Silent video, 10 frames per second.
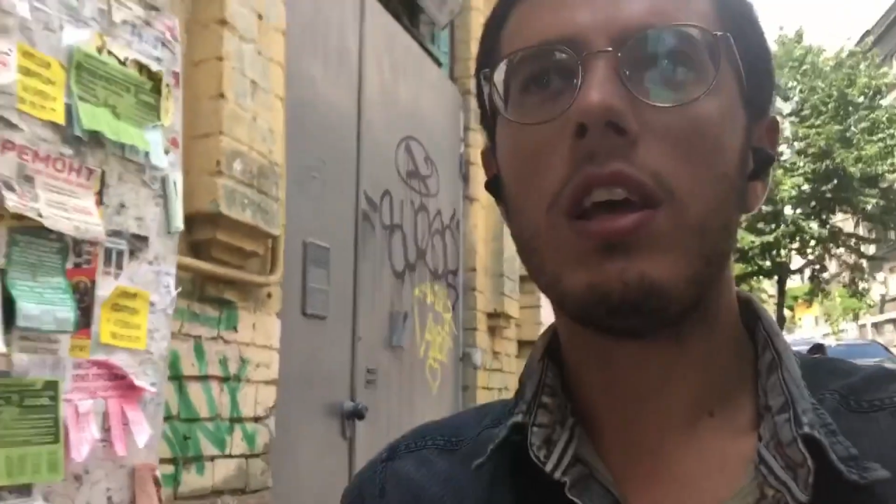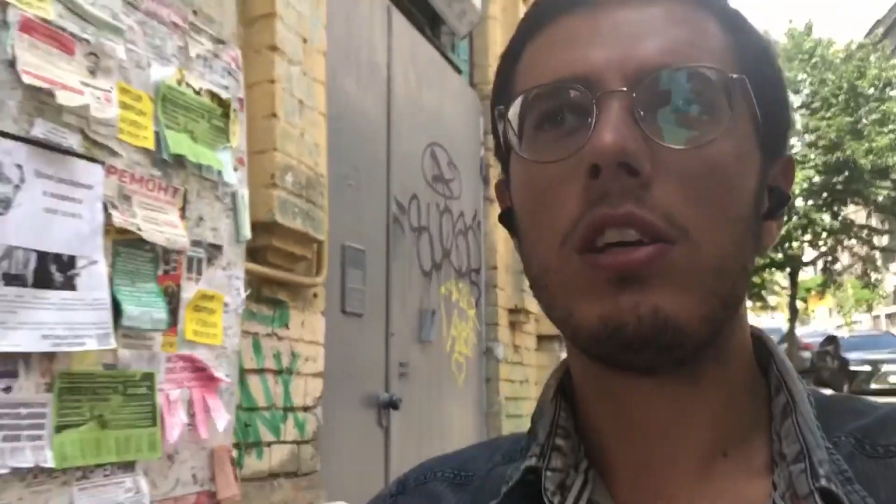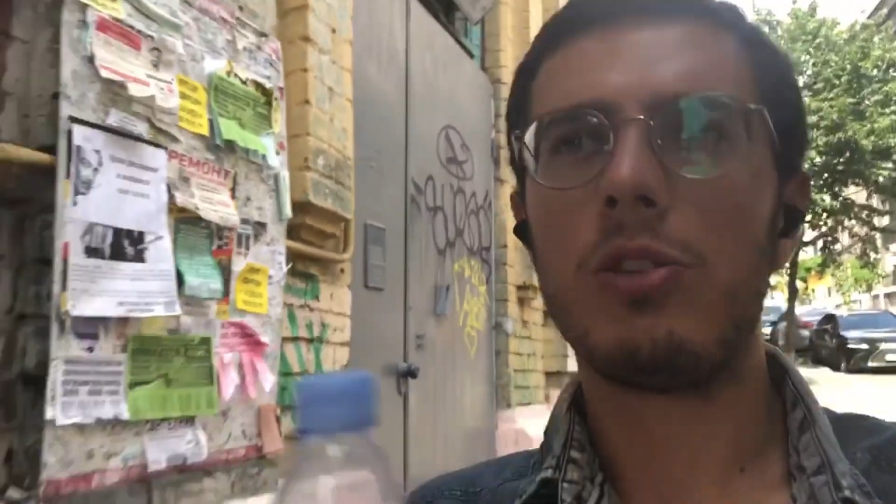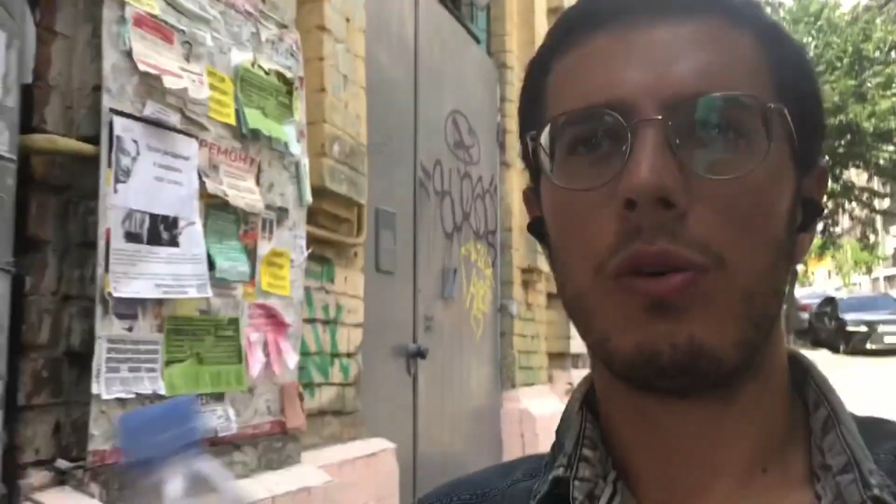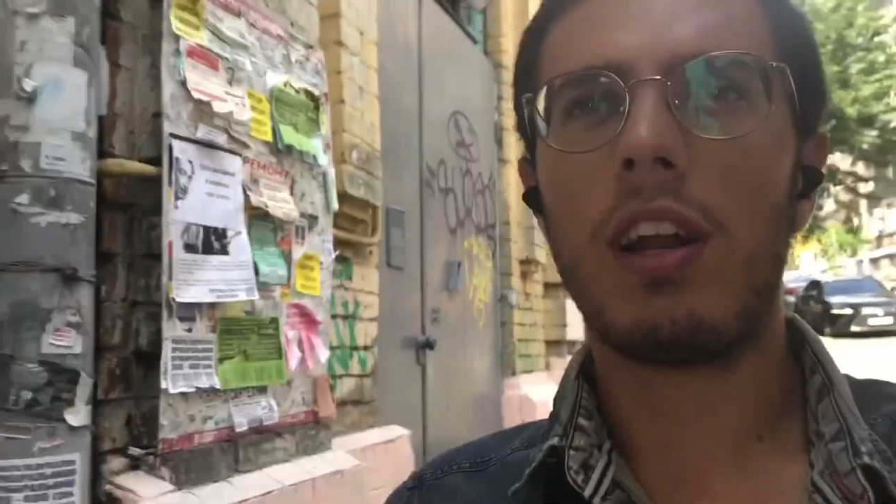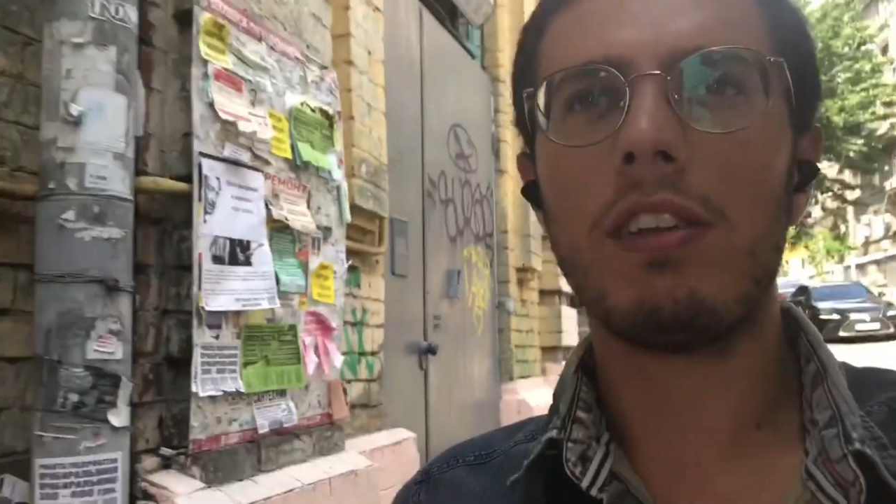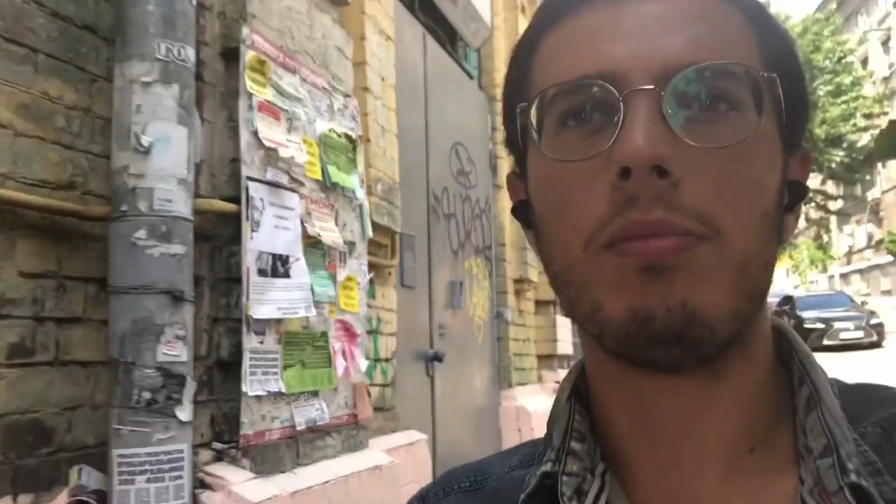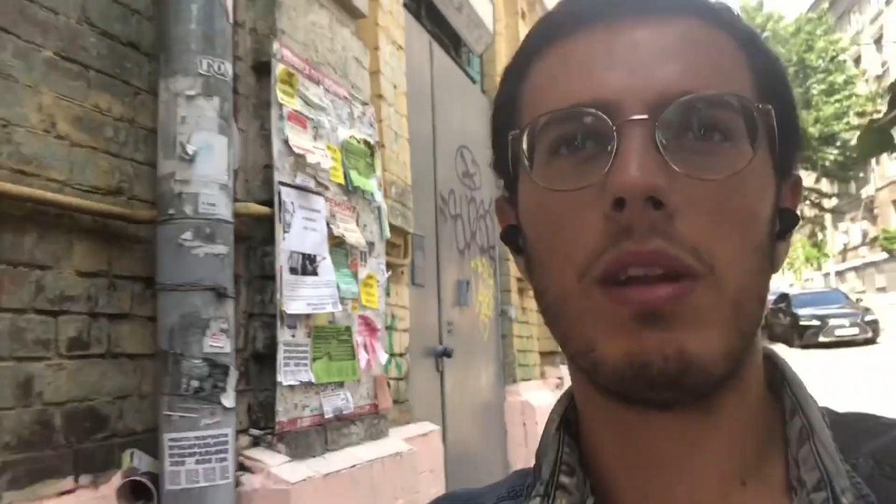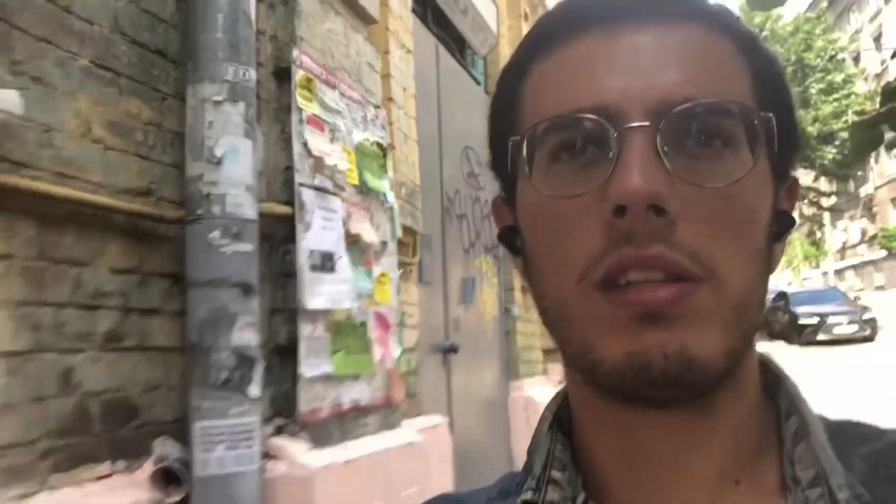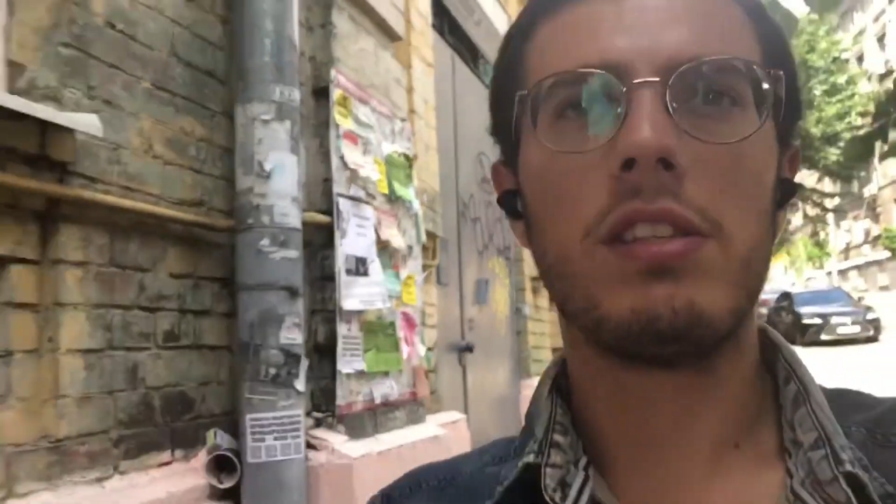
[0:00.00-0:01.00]
So it kind of
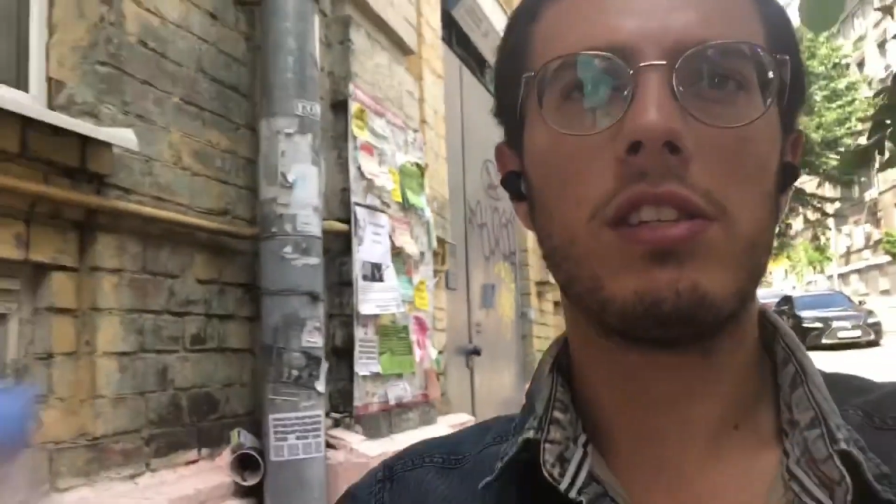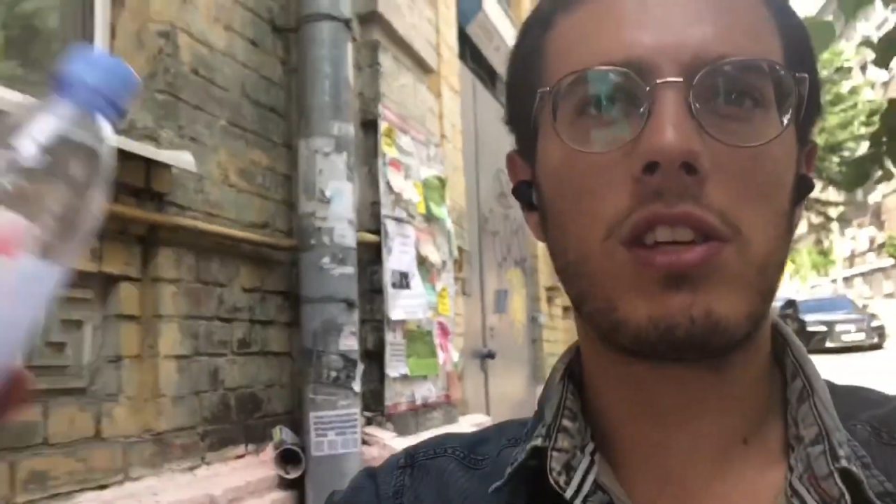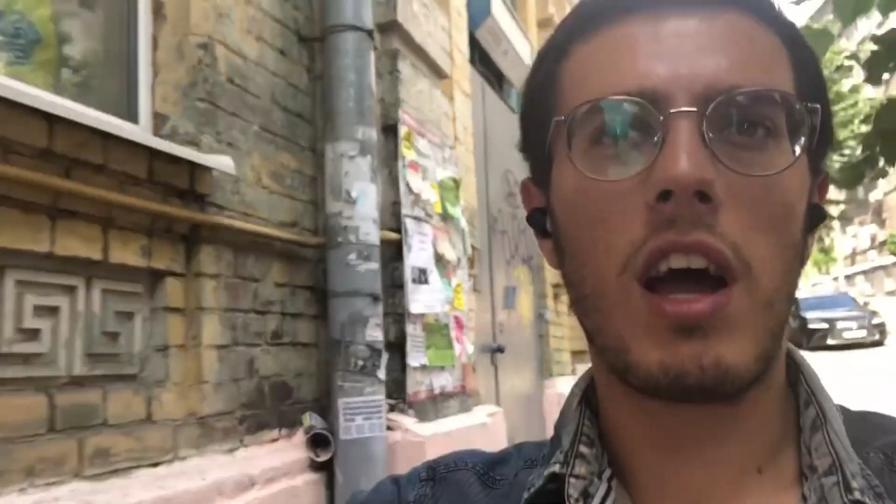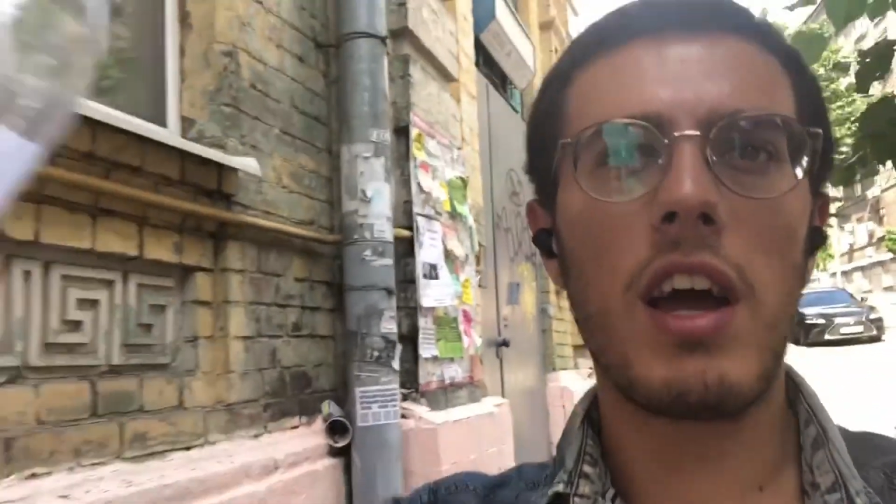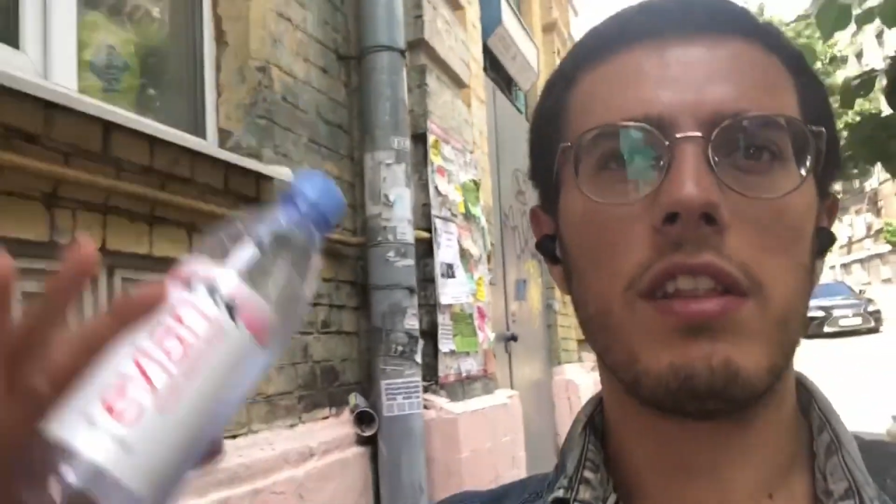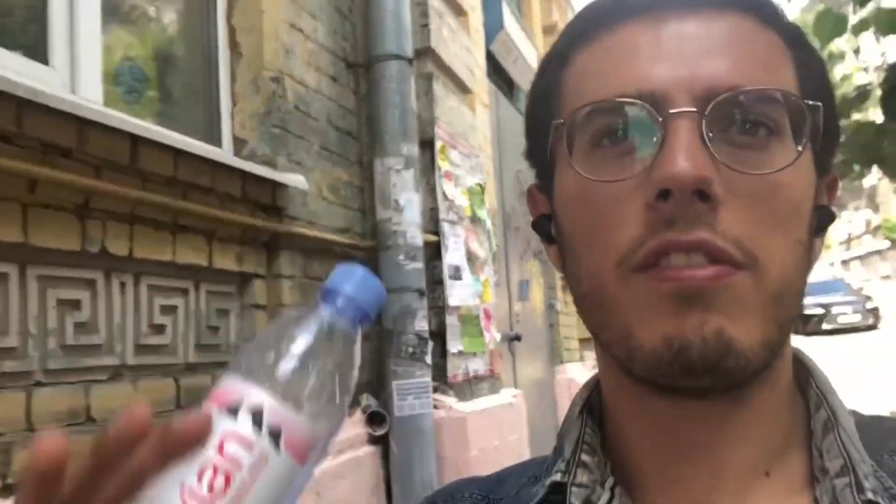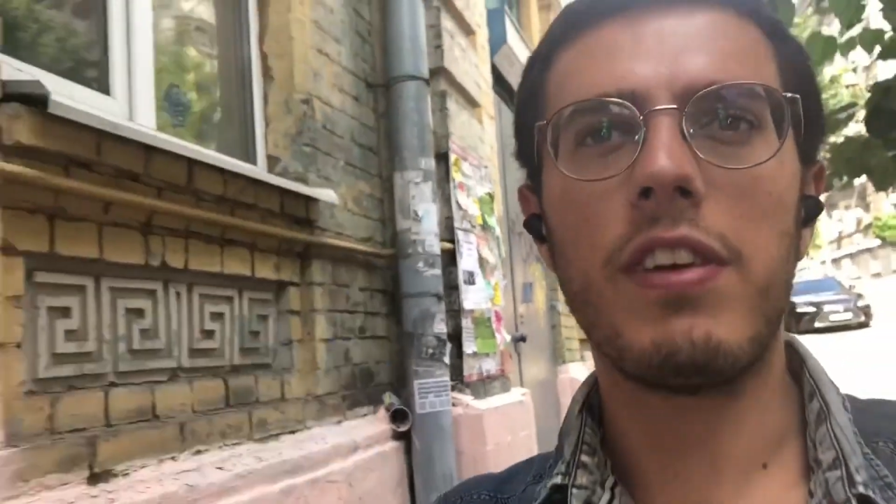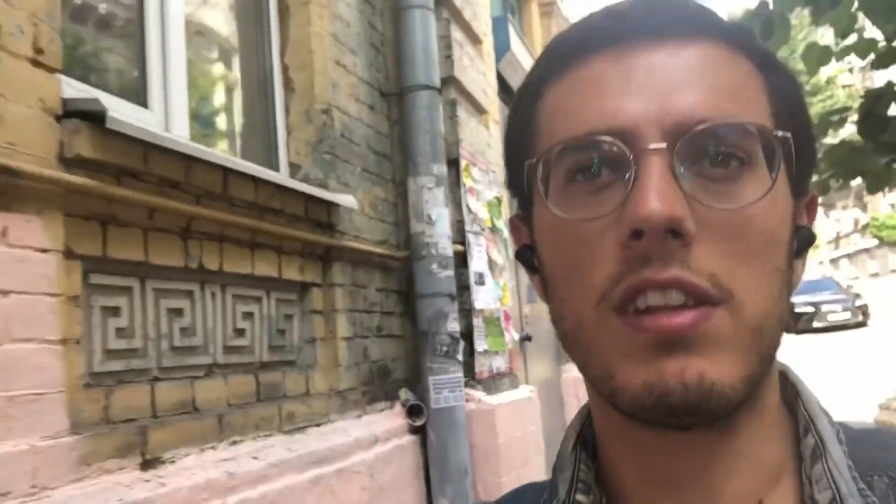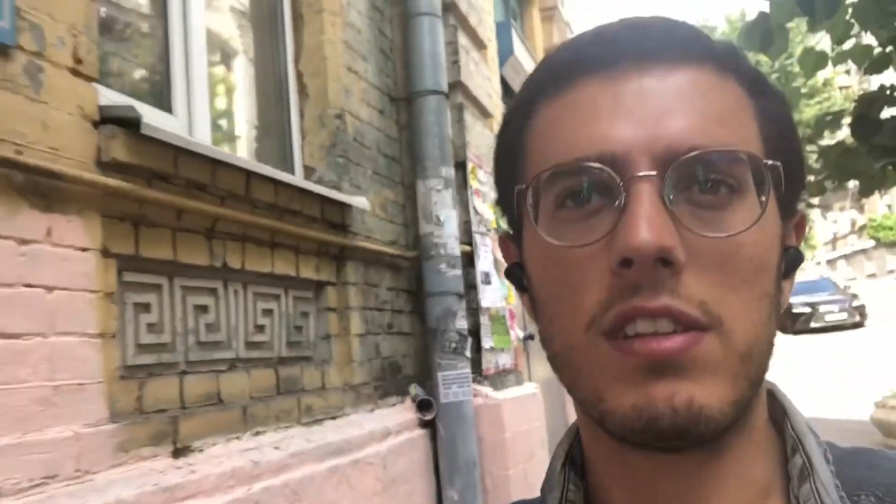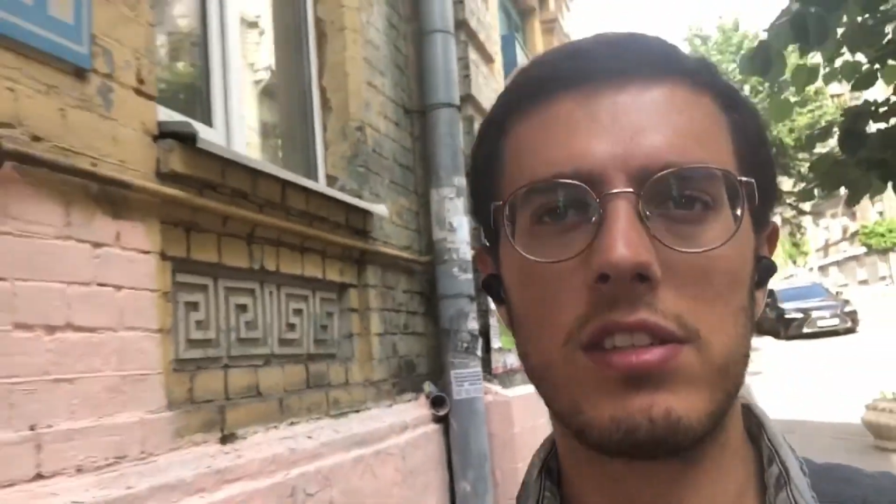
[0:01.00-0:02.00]
symbolizes the sky and the
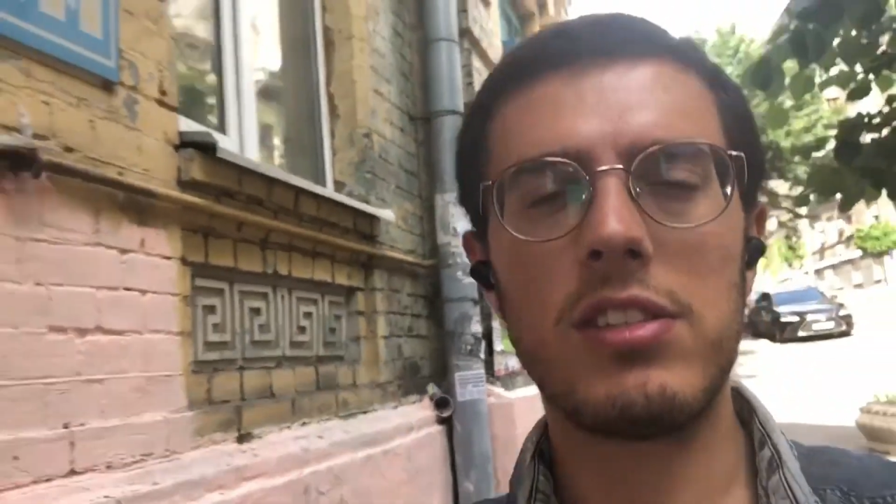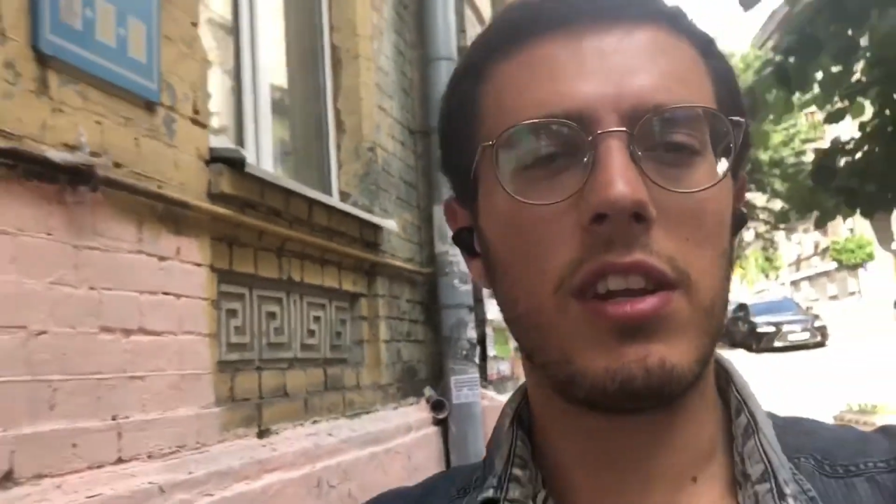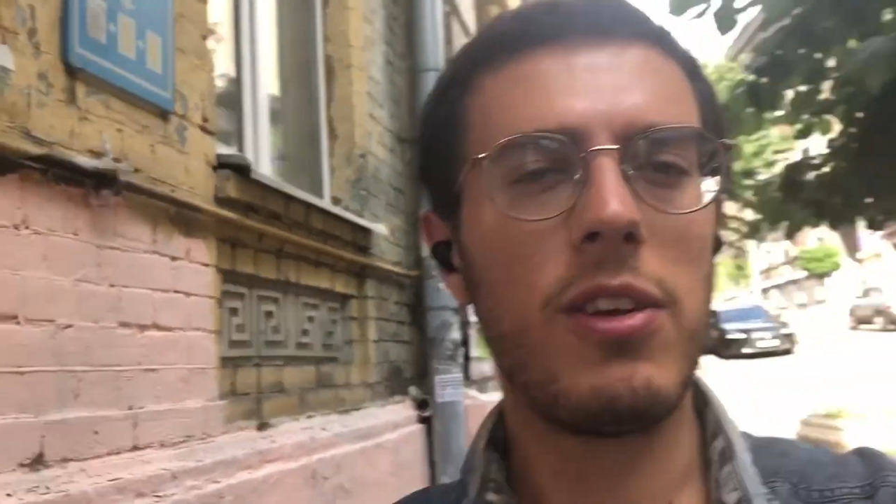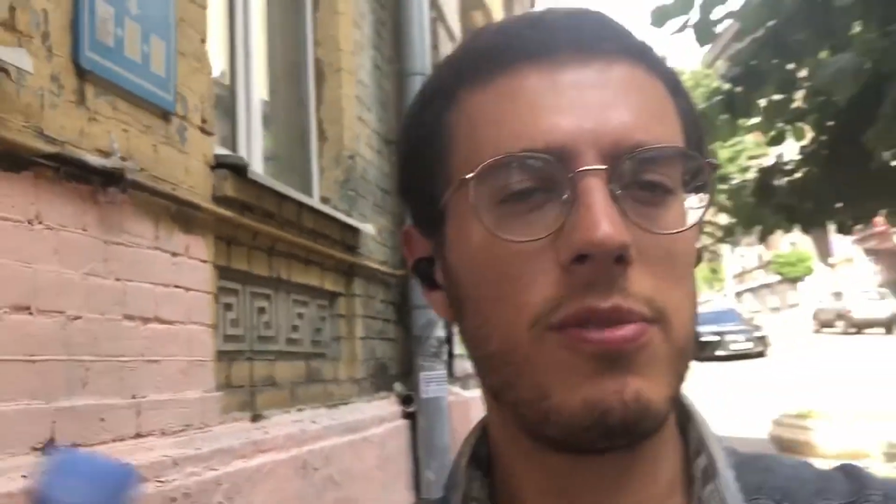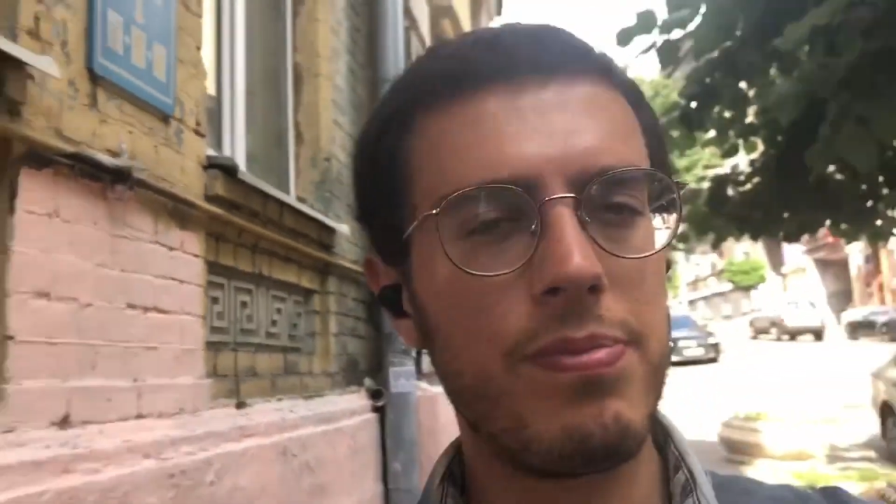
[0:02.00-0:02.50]
fields, you know?